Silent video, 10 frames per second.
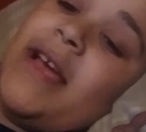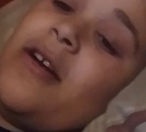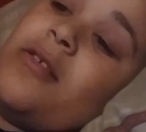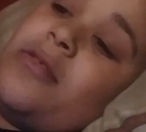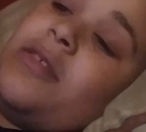
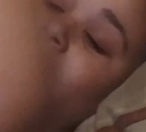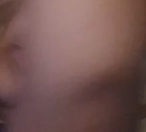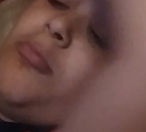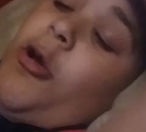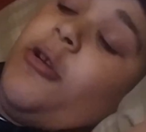now,
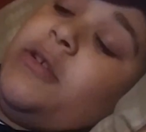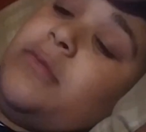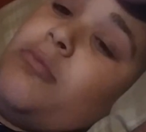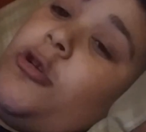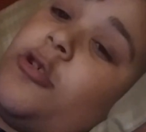since
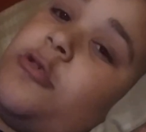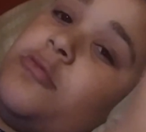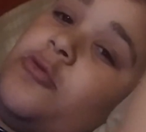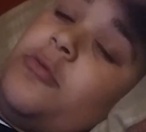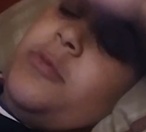Marco
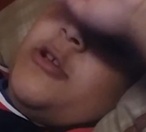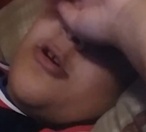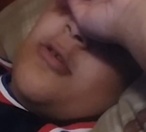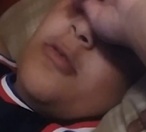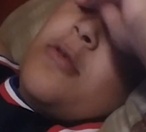
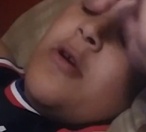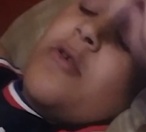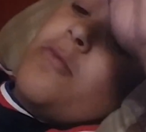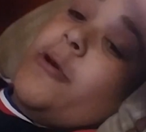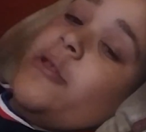Rubio
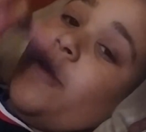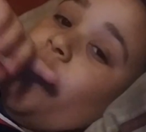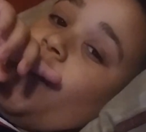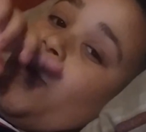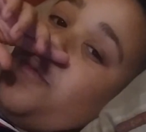was the
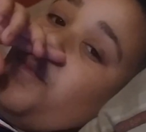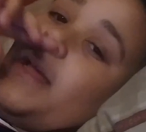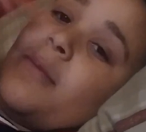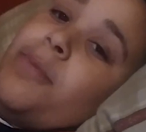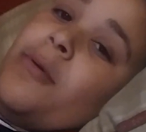first
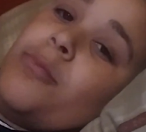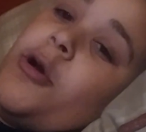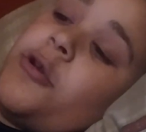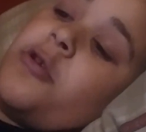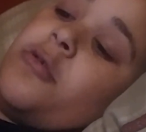pick, but
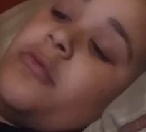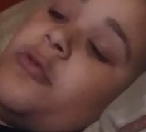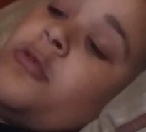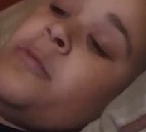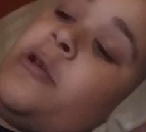Marco
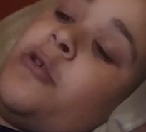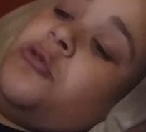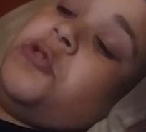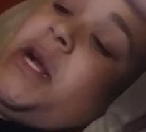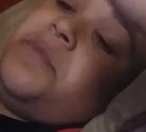Rubio
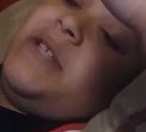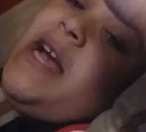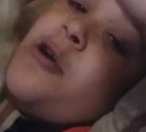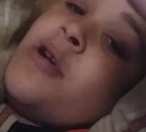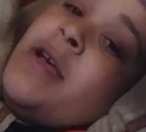dropped
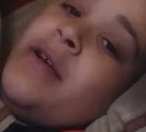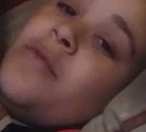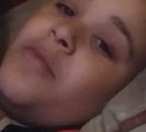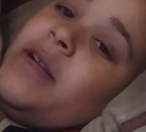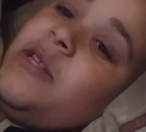out
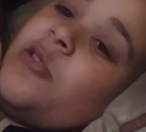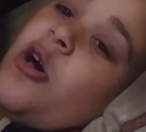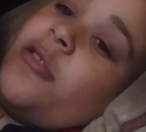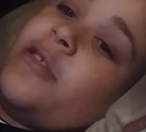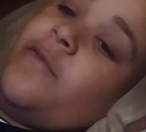when he
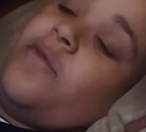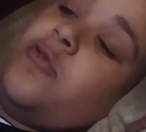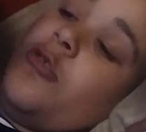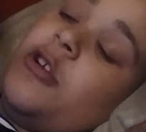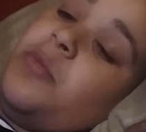lost in
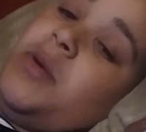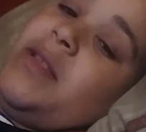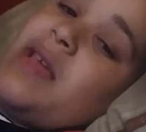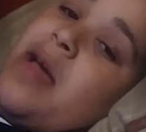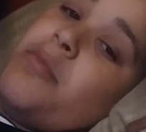Florida
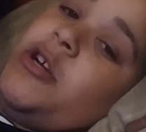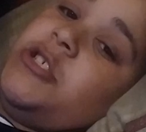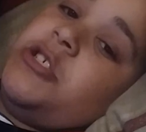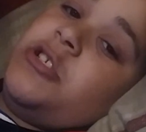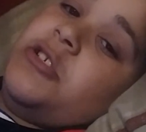by that
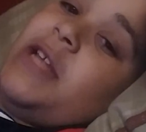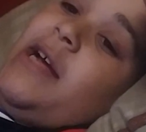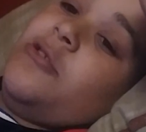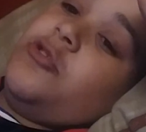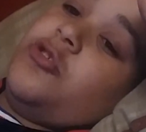much to Donald